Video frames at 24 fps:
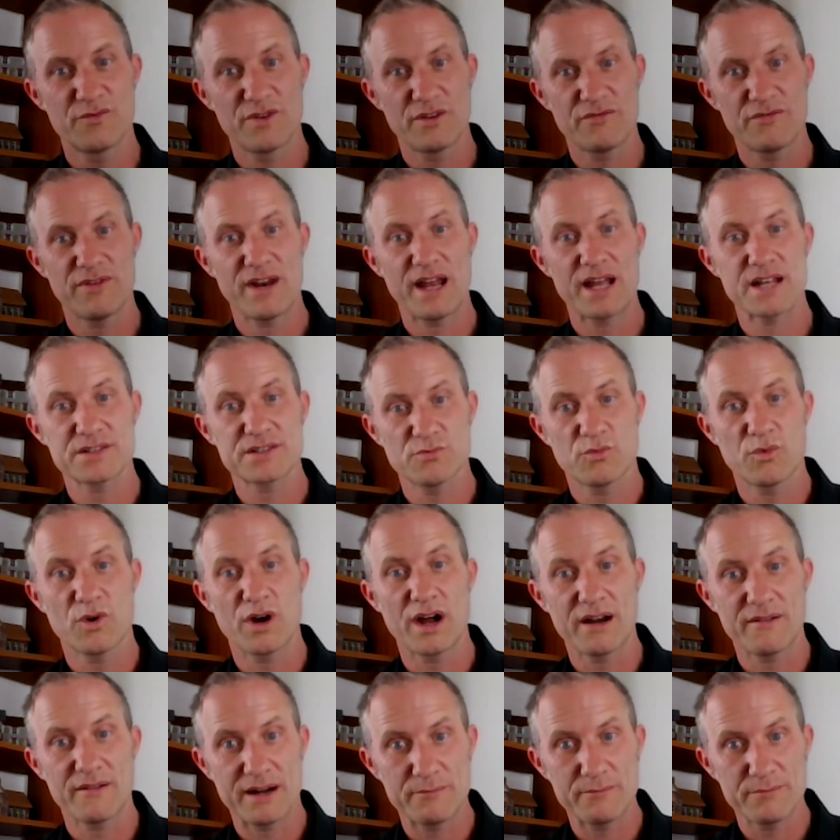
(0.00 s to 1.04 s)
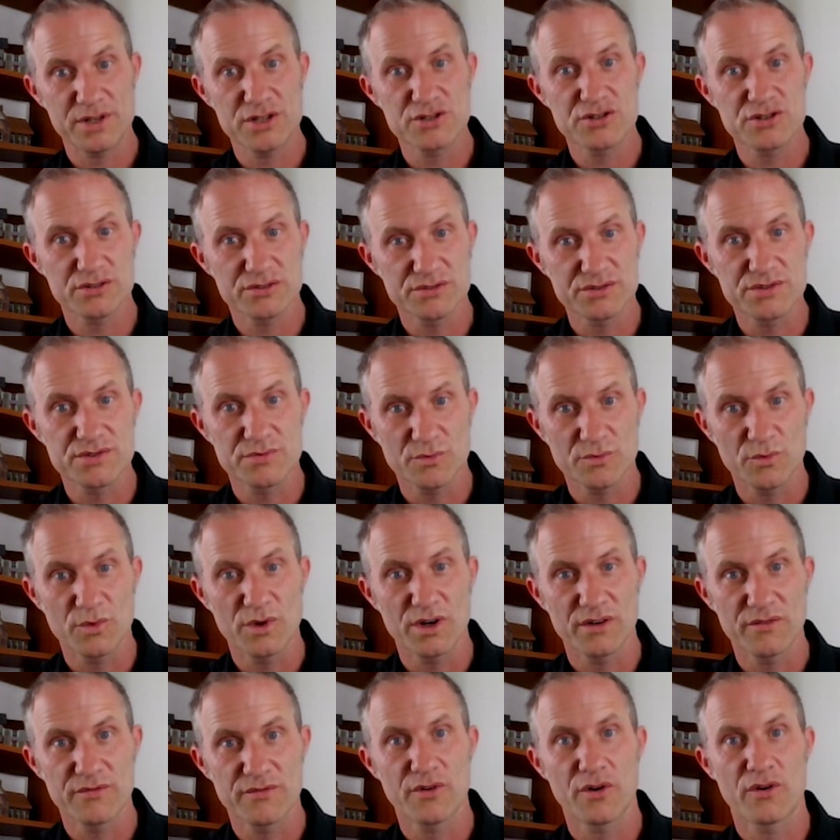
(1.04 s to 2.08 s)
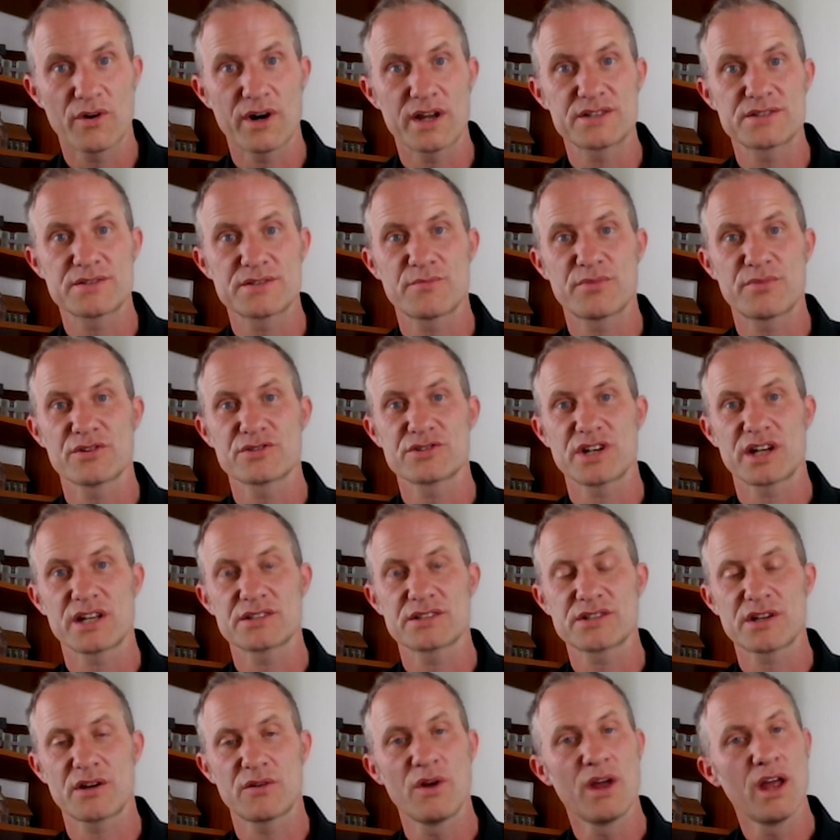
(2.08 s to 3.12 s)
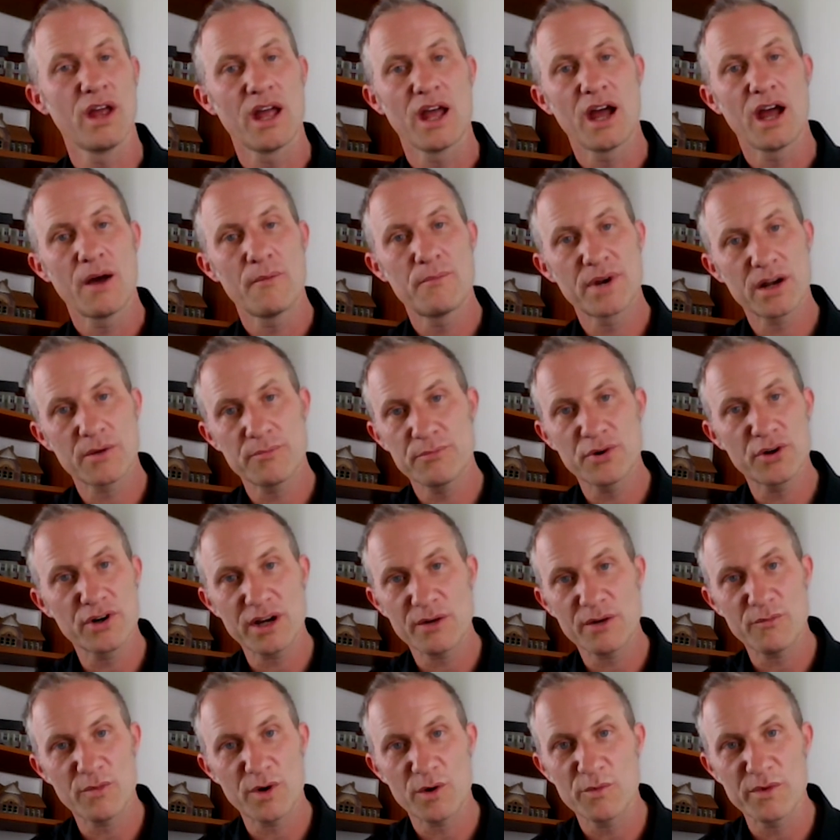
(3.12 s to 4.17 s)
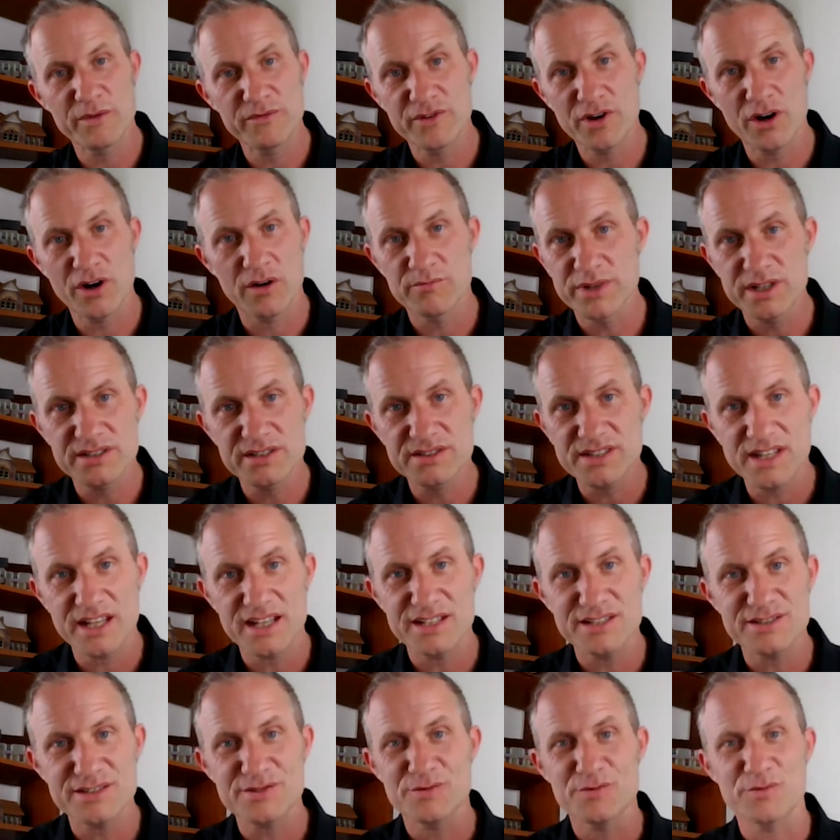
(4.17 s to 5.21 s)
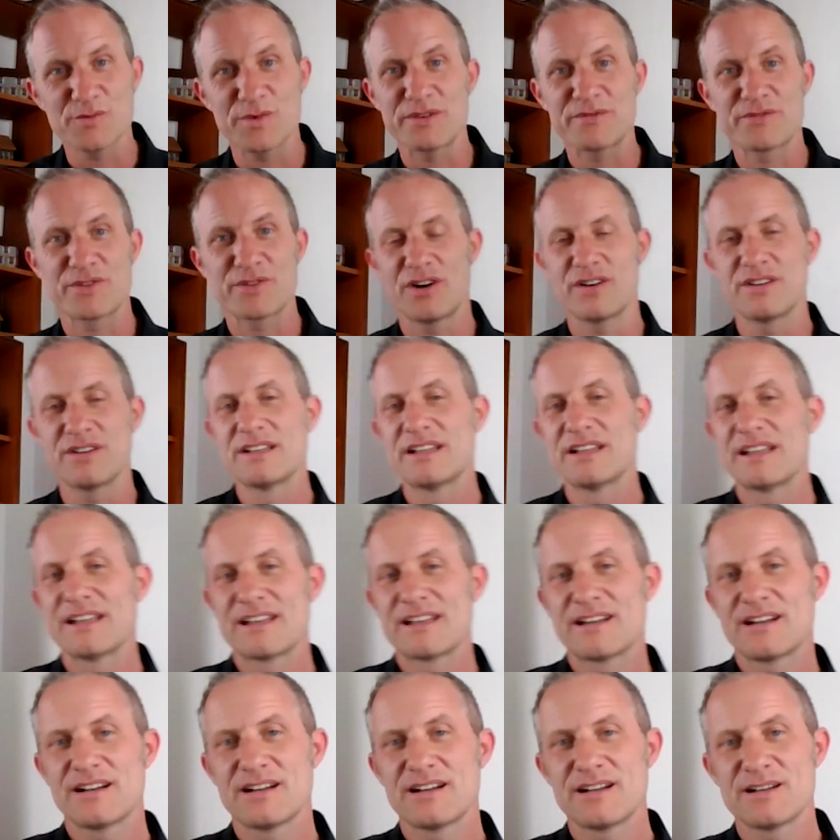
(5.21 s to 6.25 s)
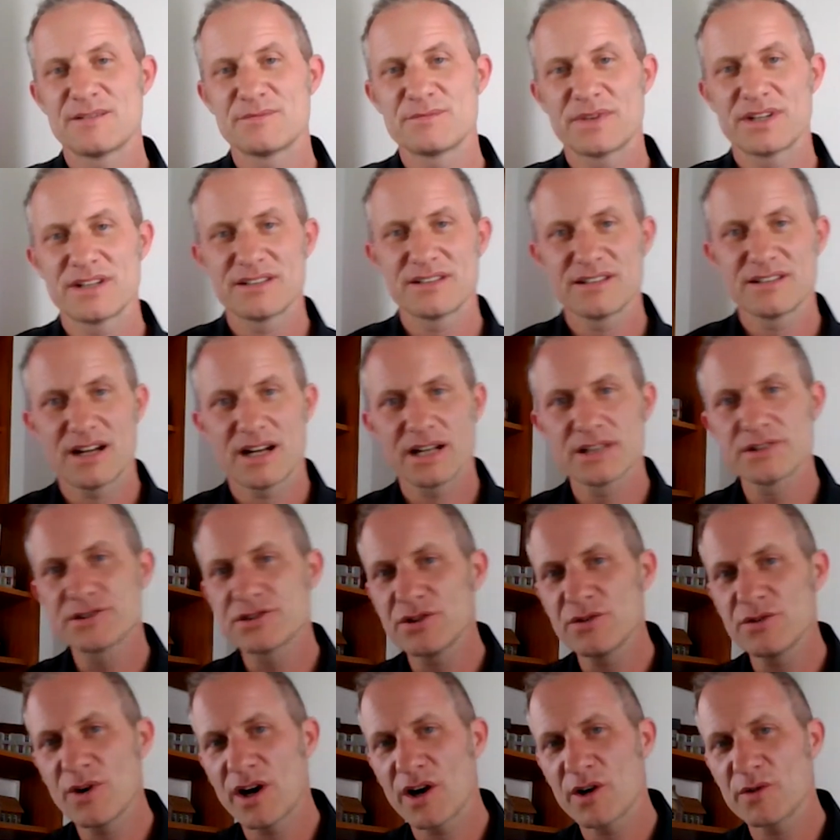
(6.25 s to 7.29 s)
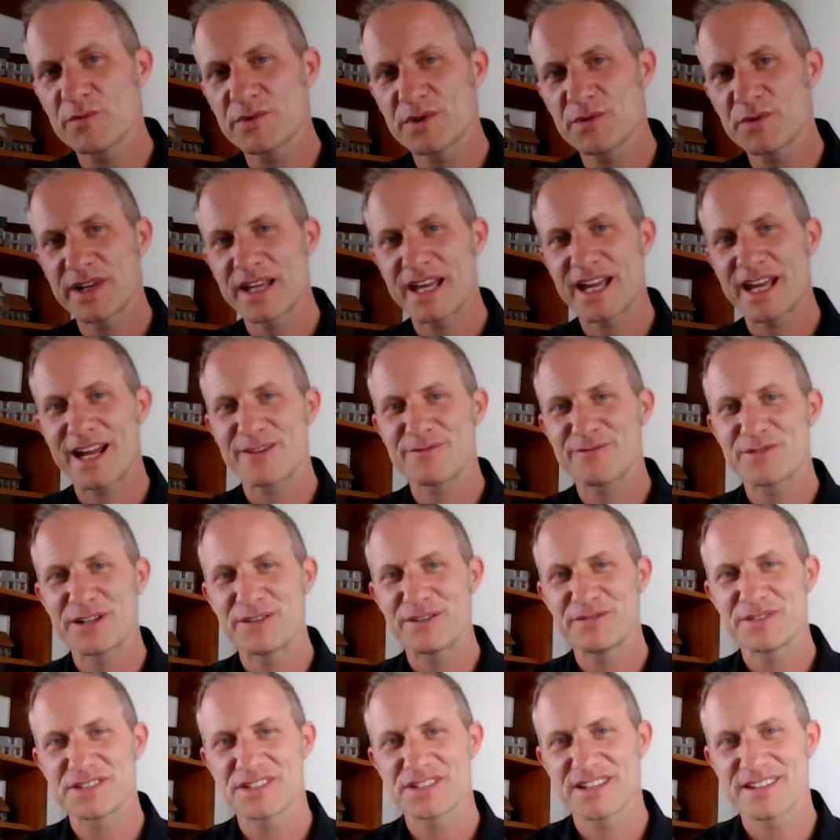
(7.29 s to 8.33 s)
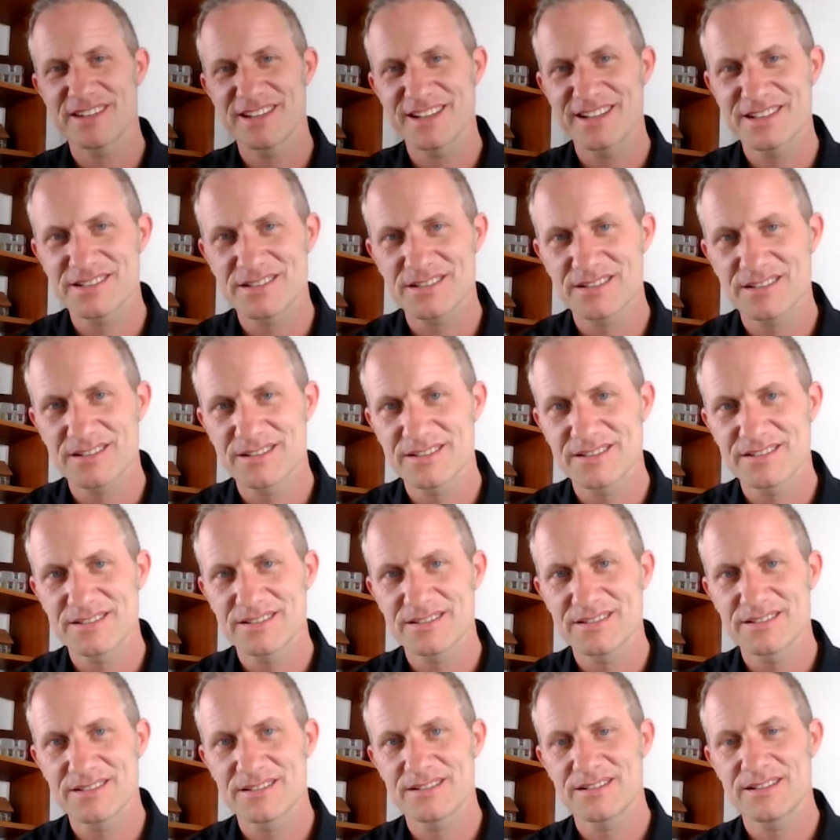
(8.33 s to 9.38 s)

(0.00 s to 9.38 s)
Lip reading: reflect what our ambitions were for it as a project. So, but I'll put up what we've got, because that is all we've got. And I do hope that we can revisit this, and